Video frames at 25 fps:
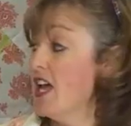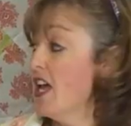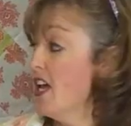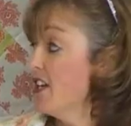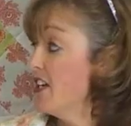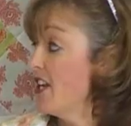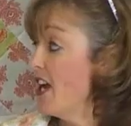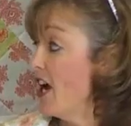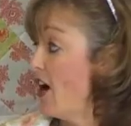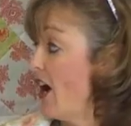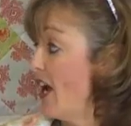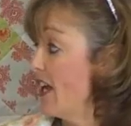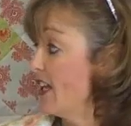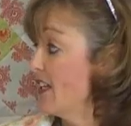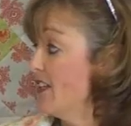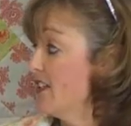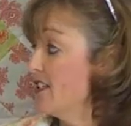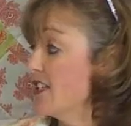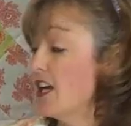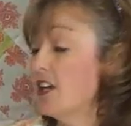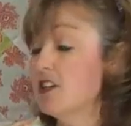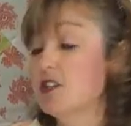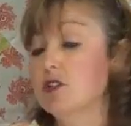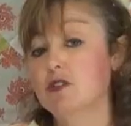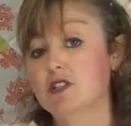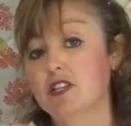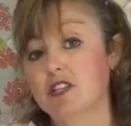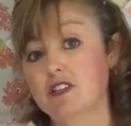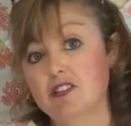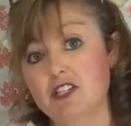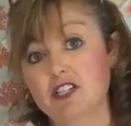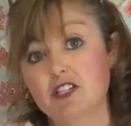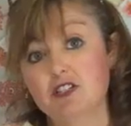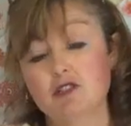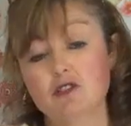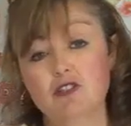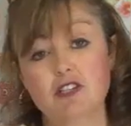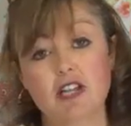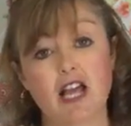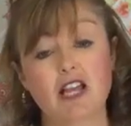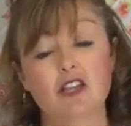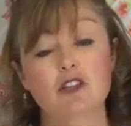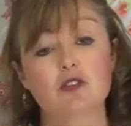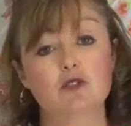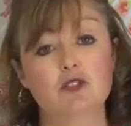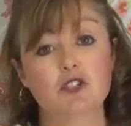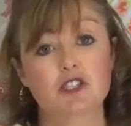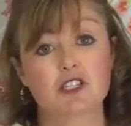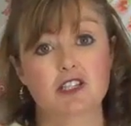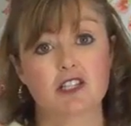Now I can tell you that these are not
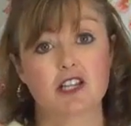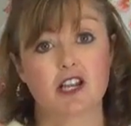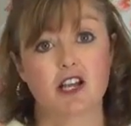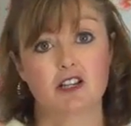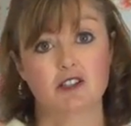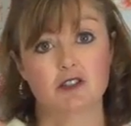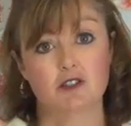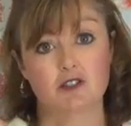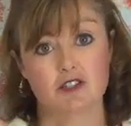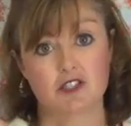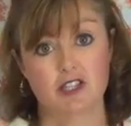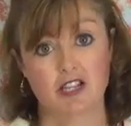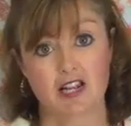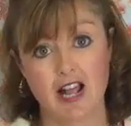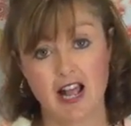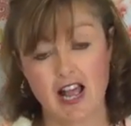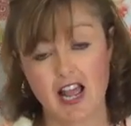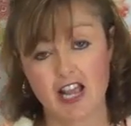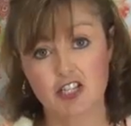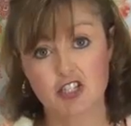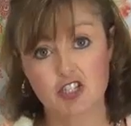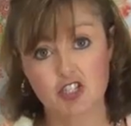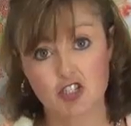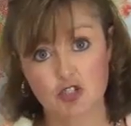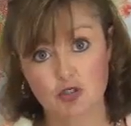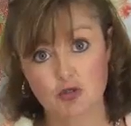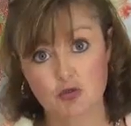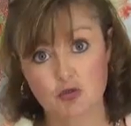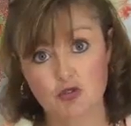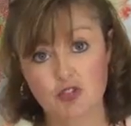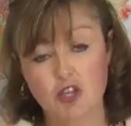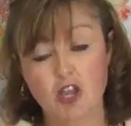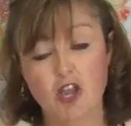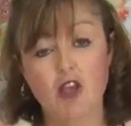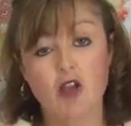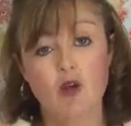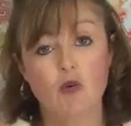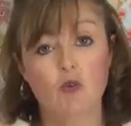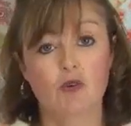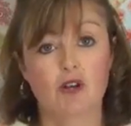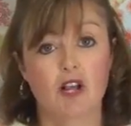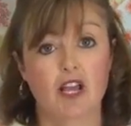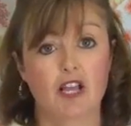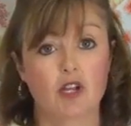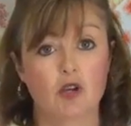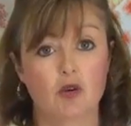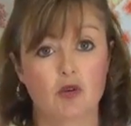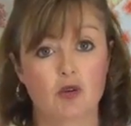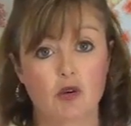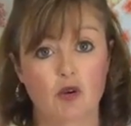usually the colors that I choose when
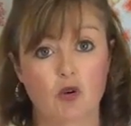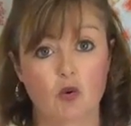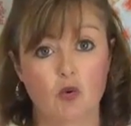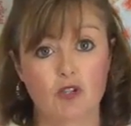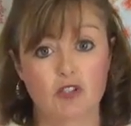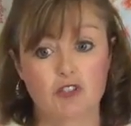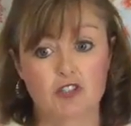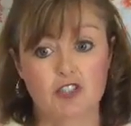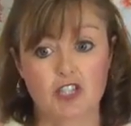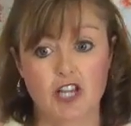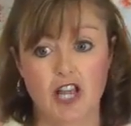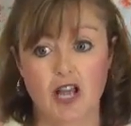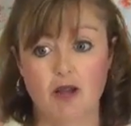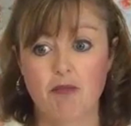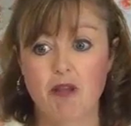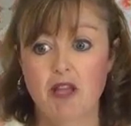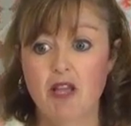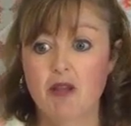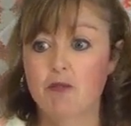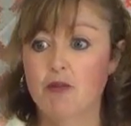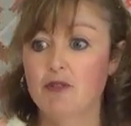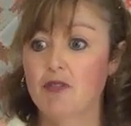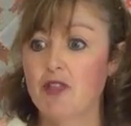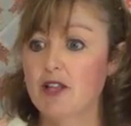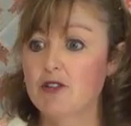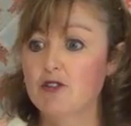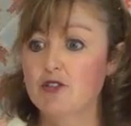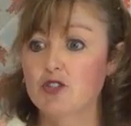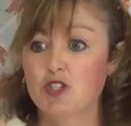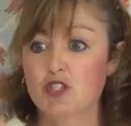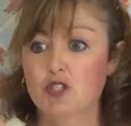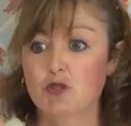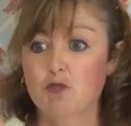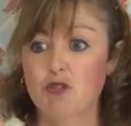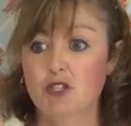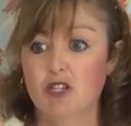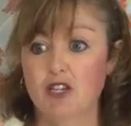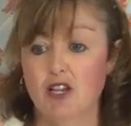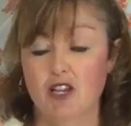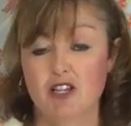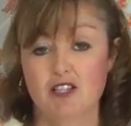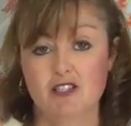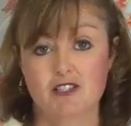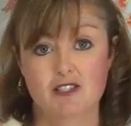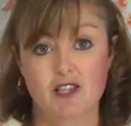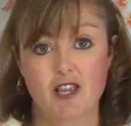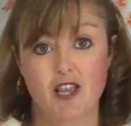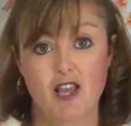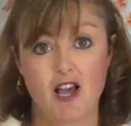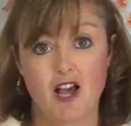I go to a quilt shop, but that's just
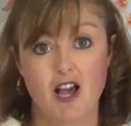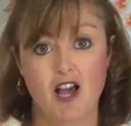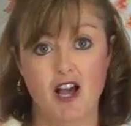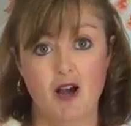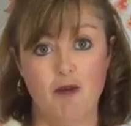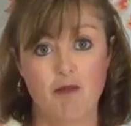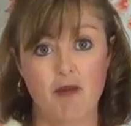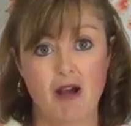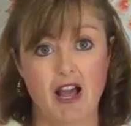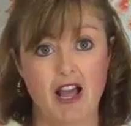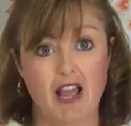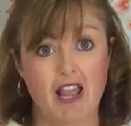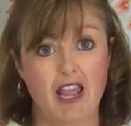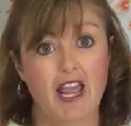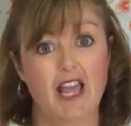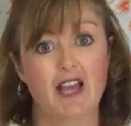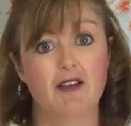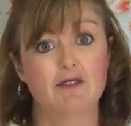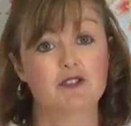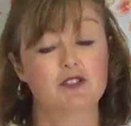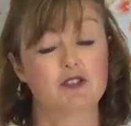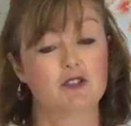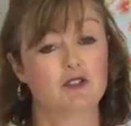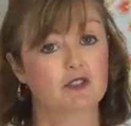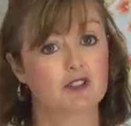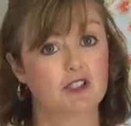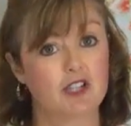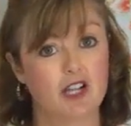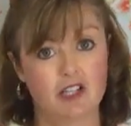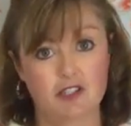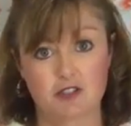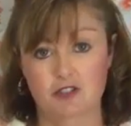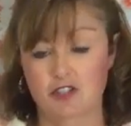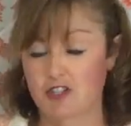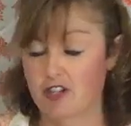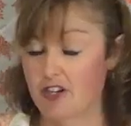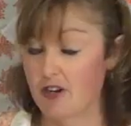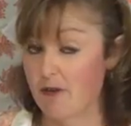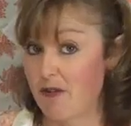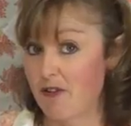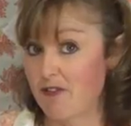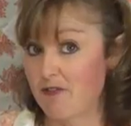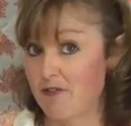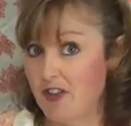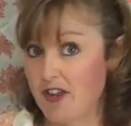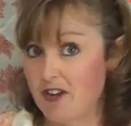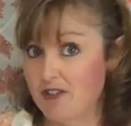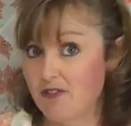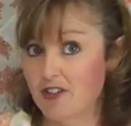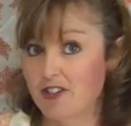because I have certain colors that are my
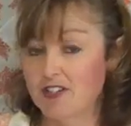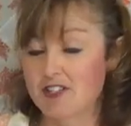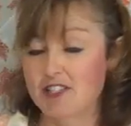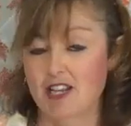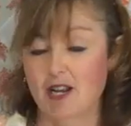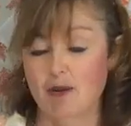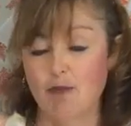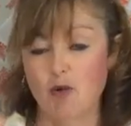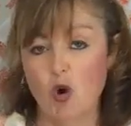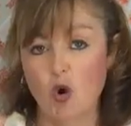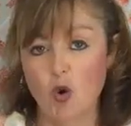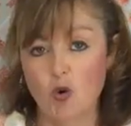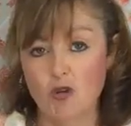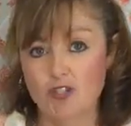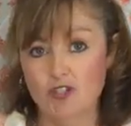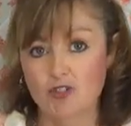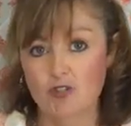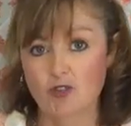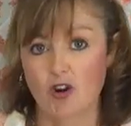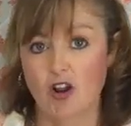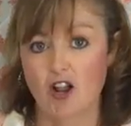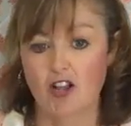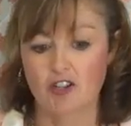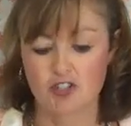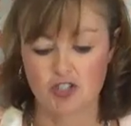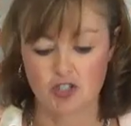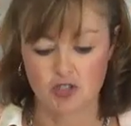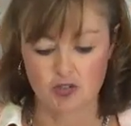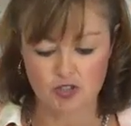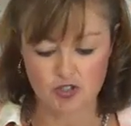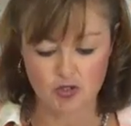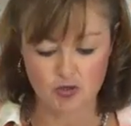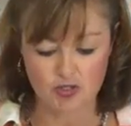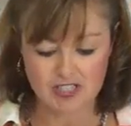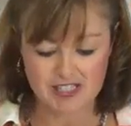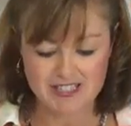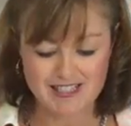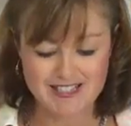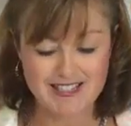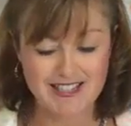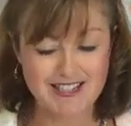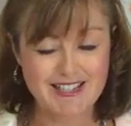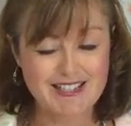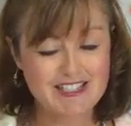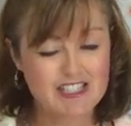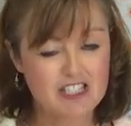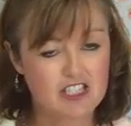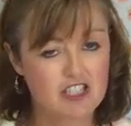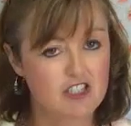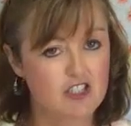favorites that I'm always drawn to. So it's
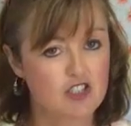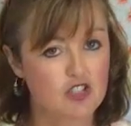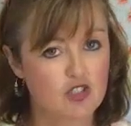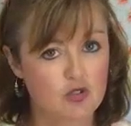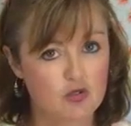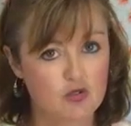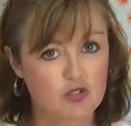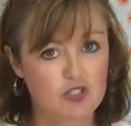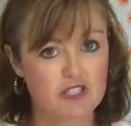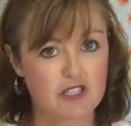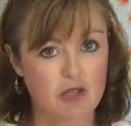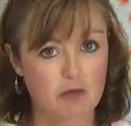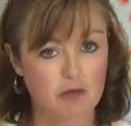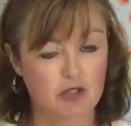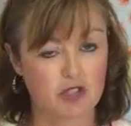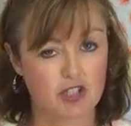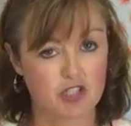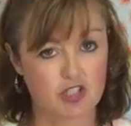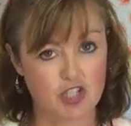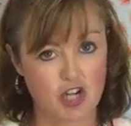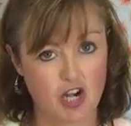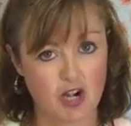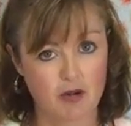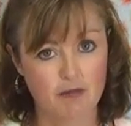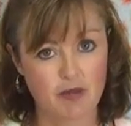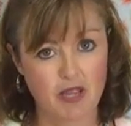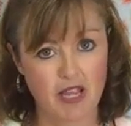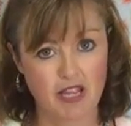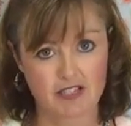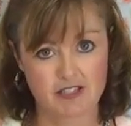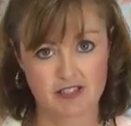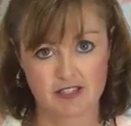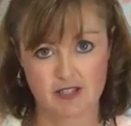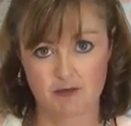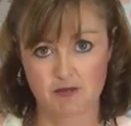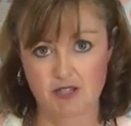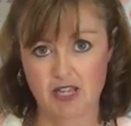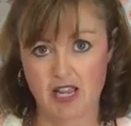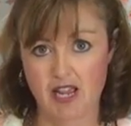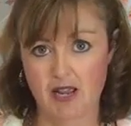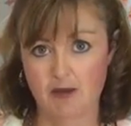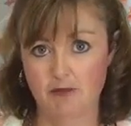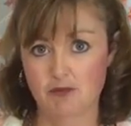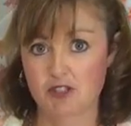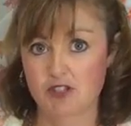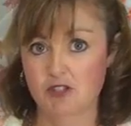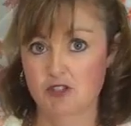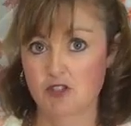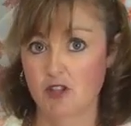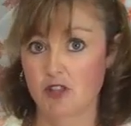nice to use some of the charm packs
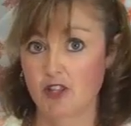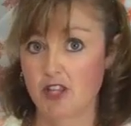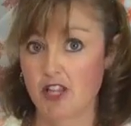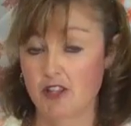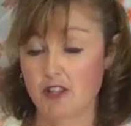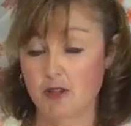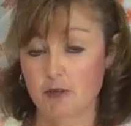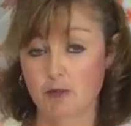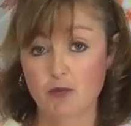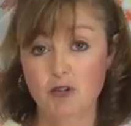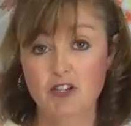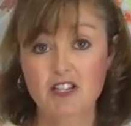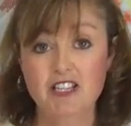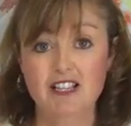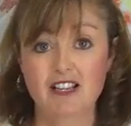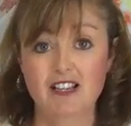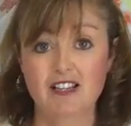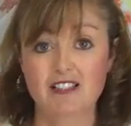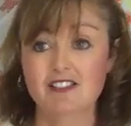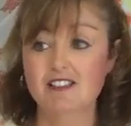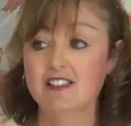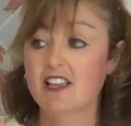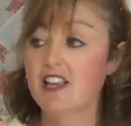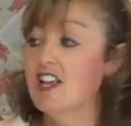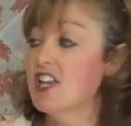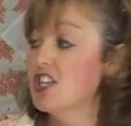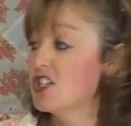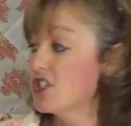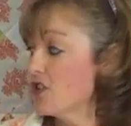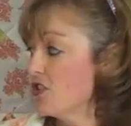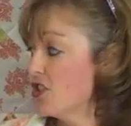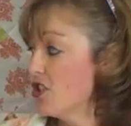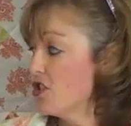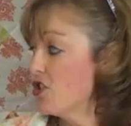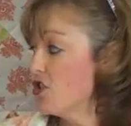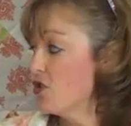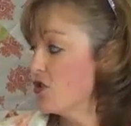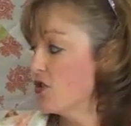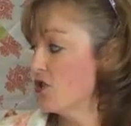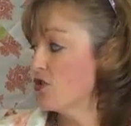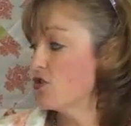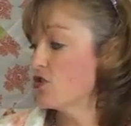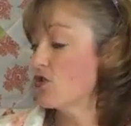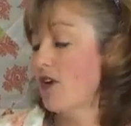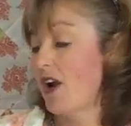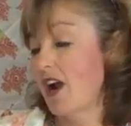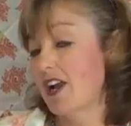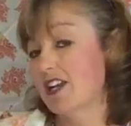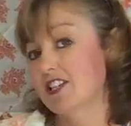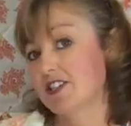sometimes and the precuts so that you can
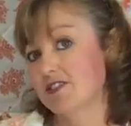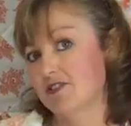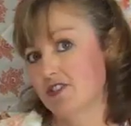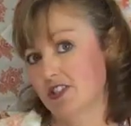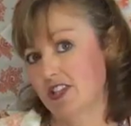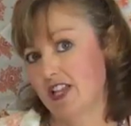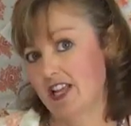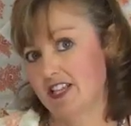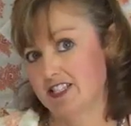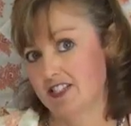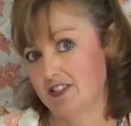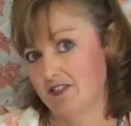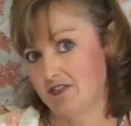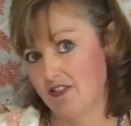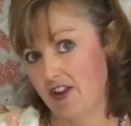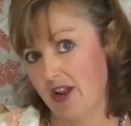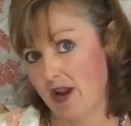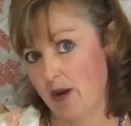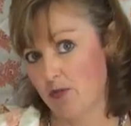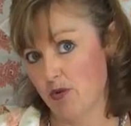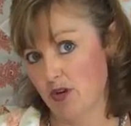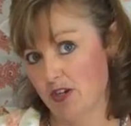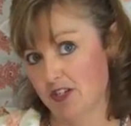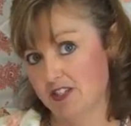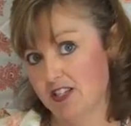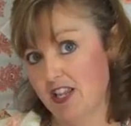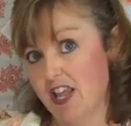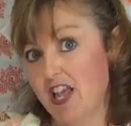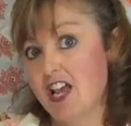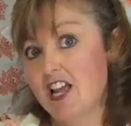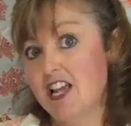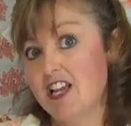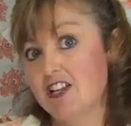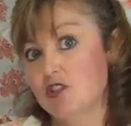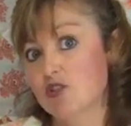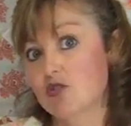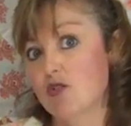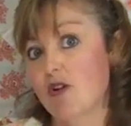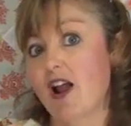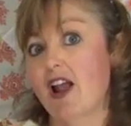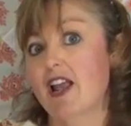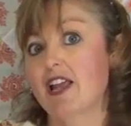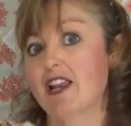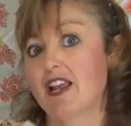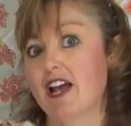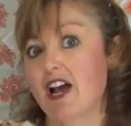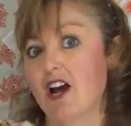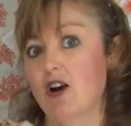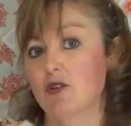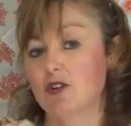try different lines of fabrics and try
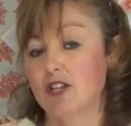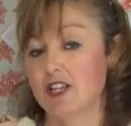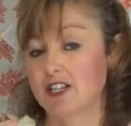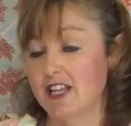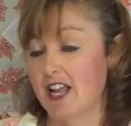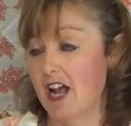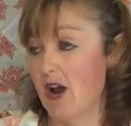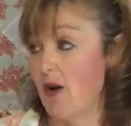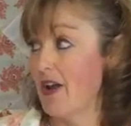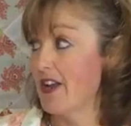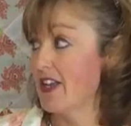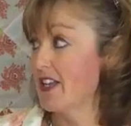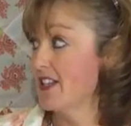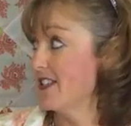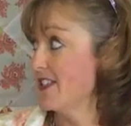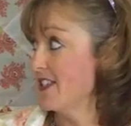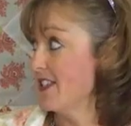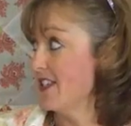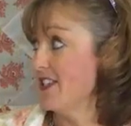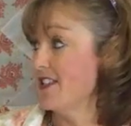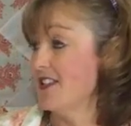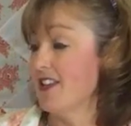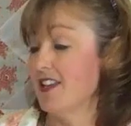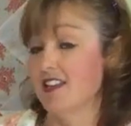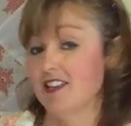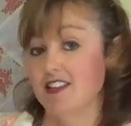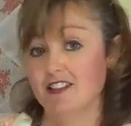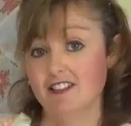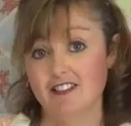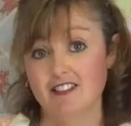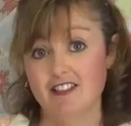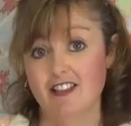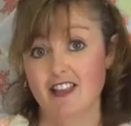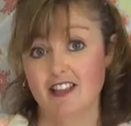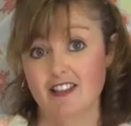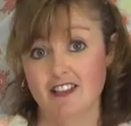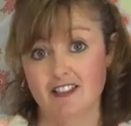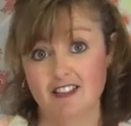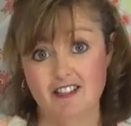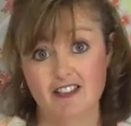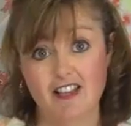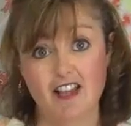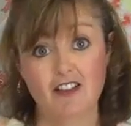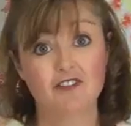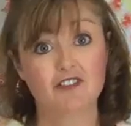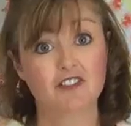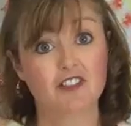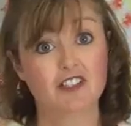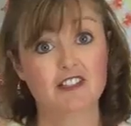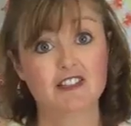it out. And now I can see that
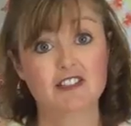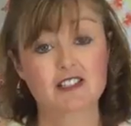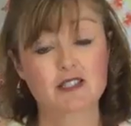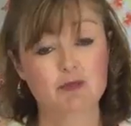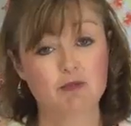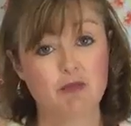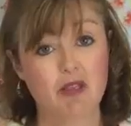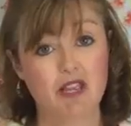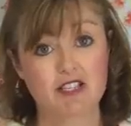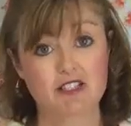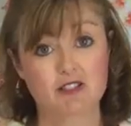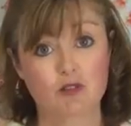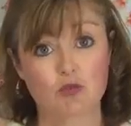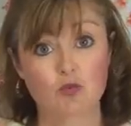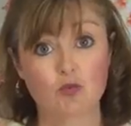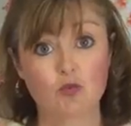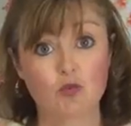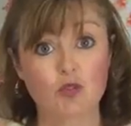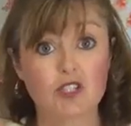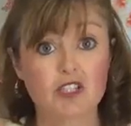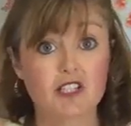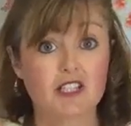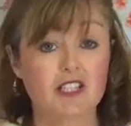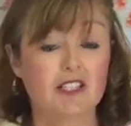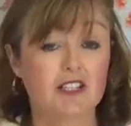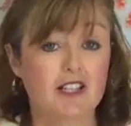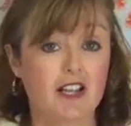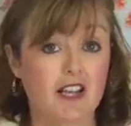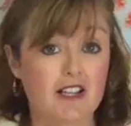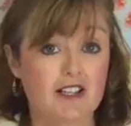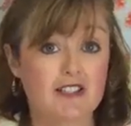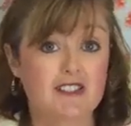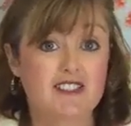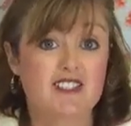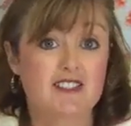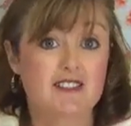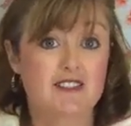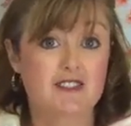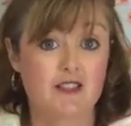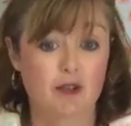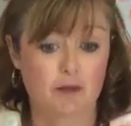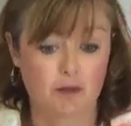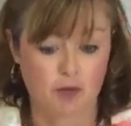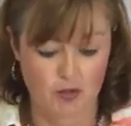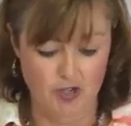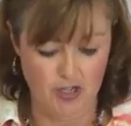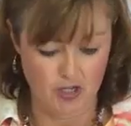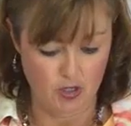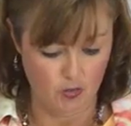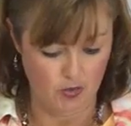definitely this makes a really nice
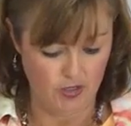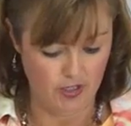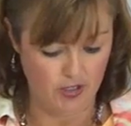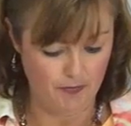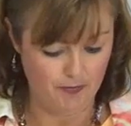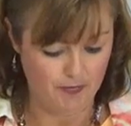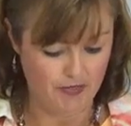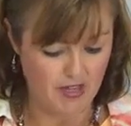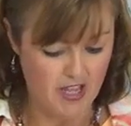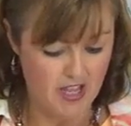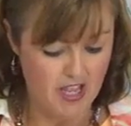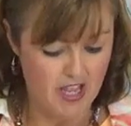summery quilt.